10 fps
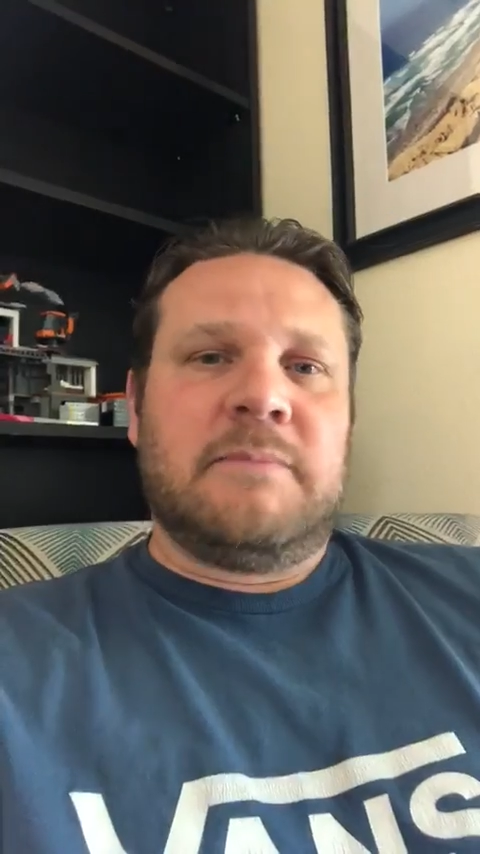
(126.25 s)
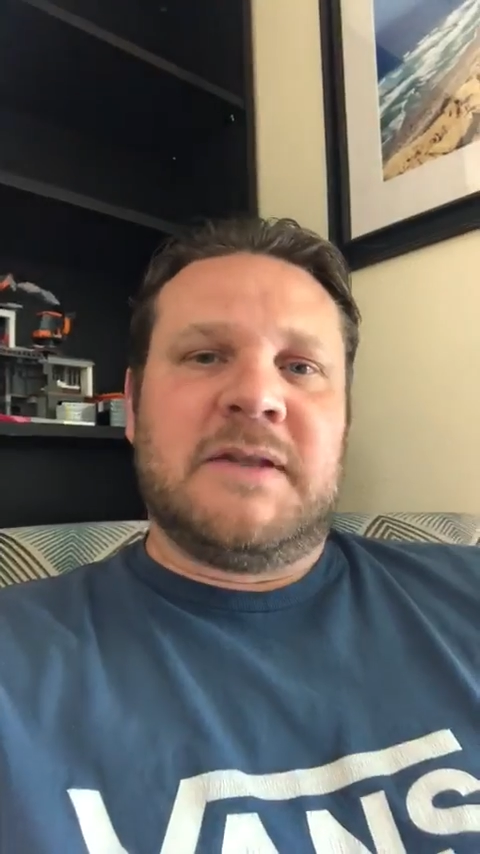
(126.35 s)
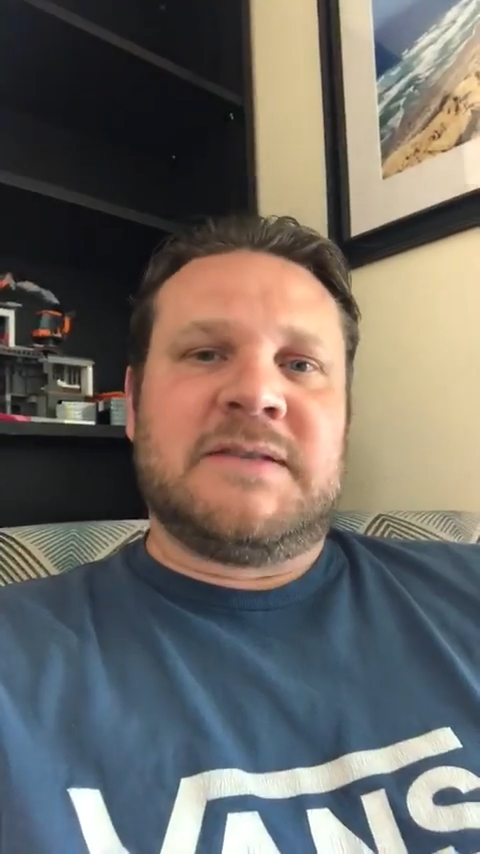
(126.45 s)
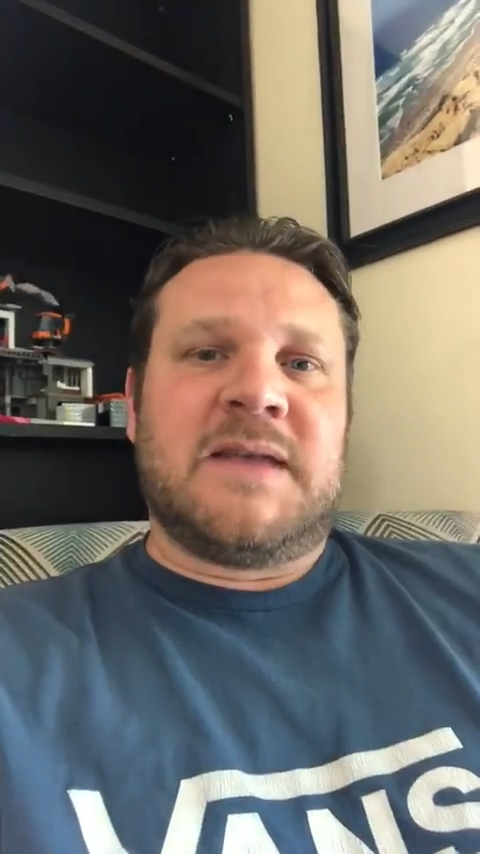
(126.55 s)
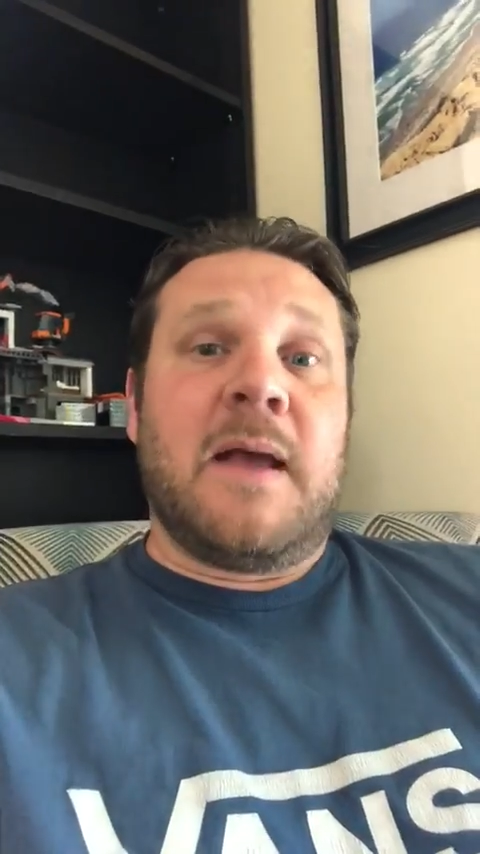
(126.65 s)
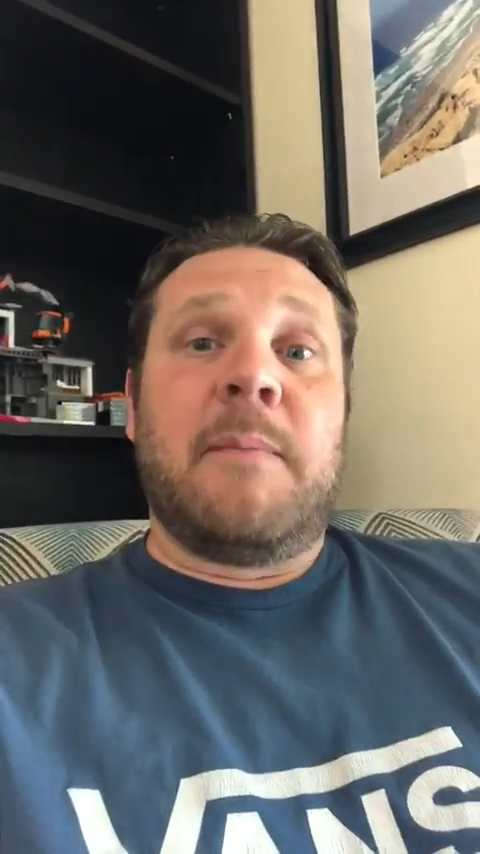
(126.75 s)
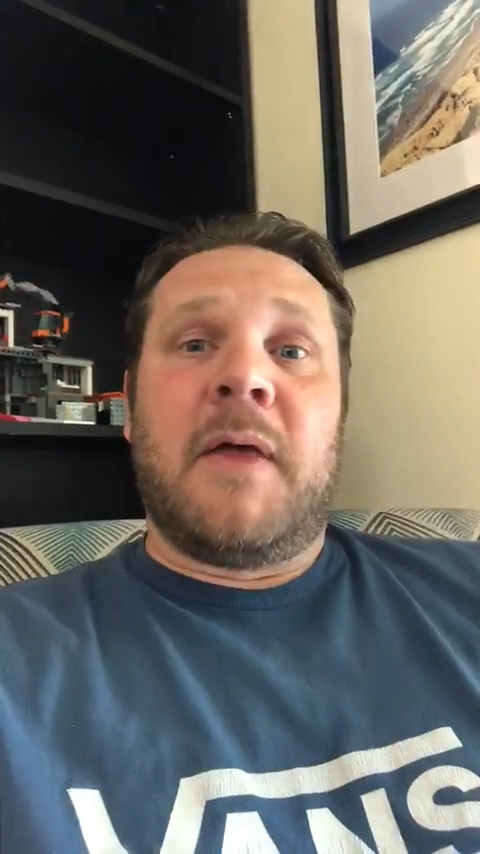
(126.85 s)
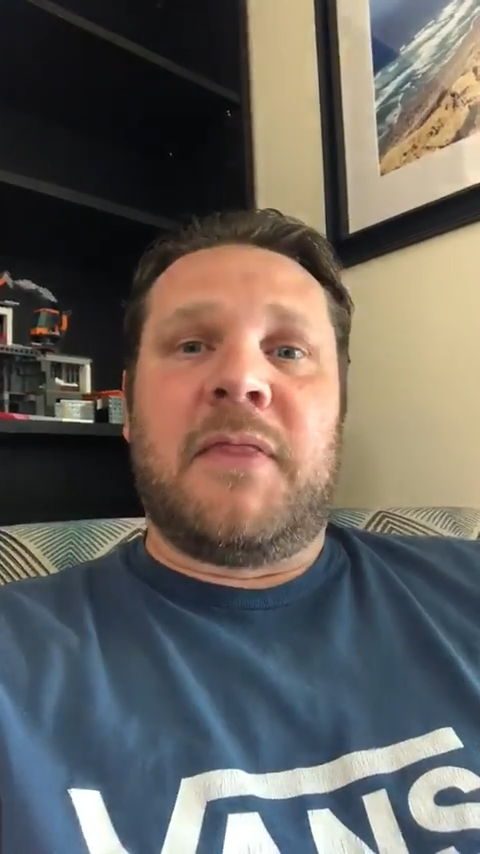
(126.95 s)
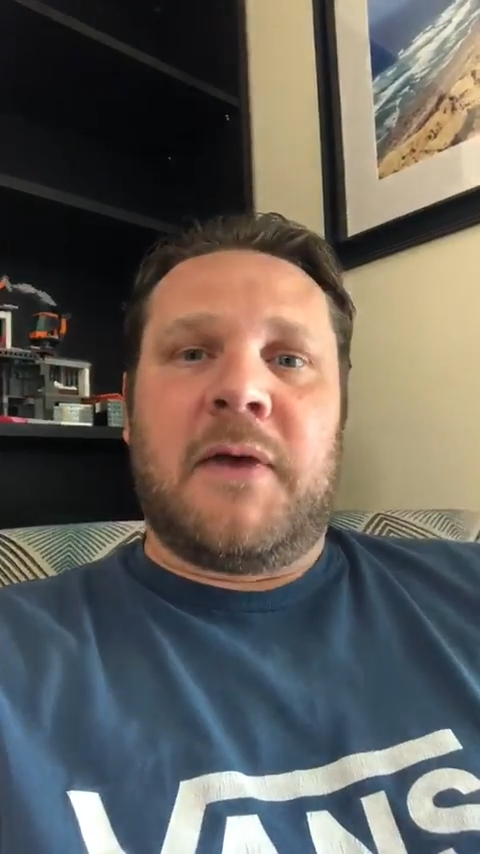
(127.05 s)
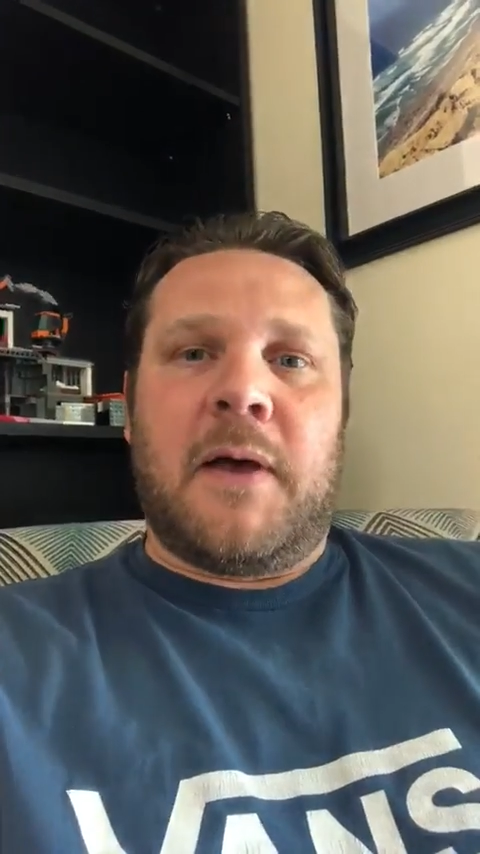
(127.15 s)
let's say, a
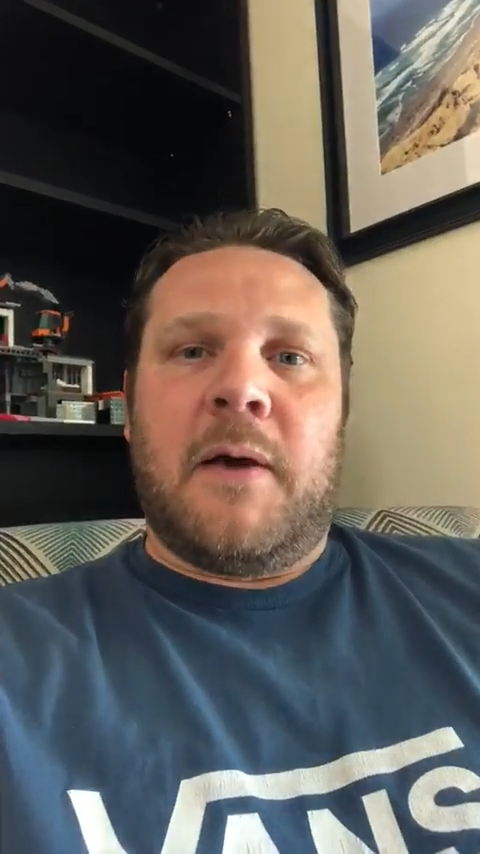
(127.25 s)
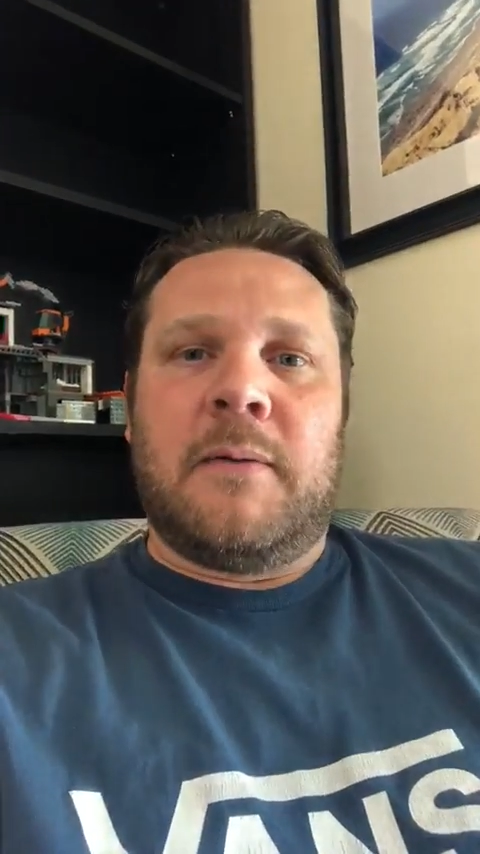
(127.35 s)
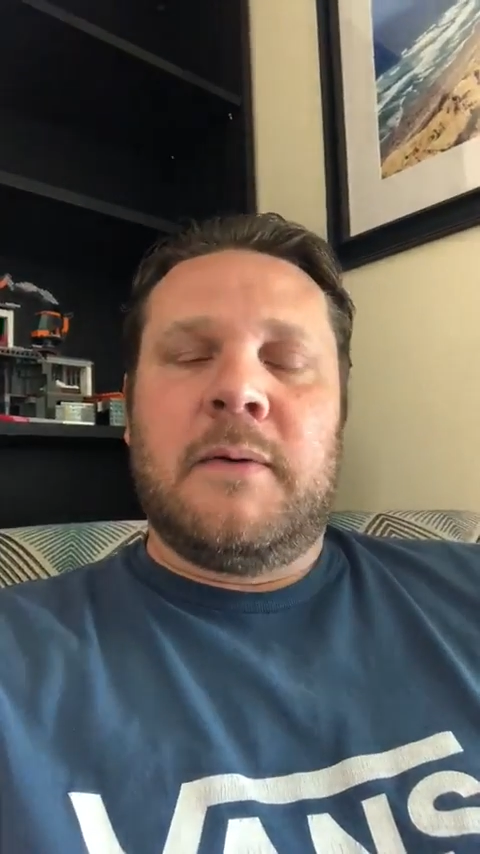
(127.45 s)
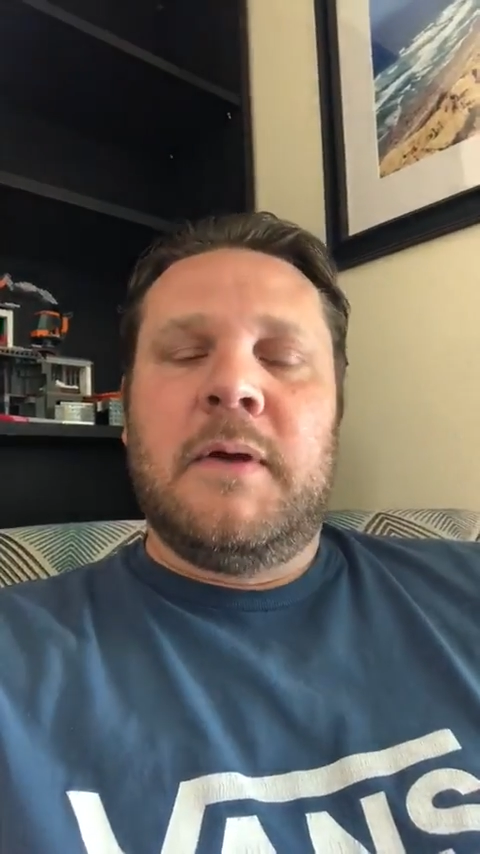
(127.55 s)
month ago.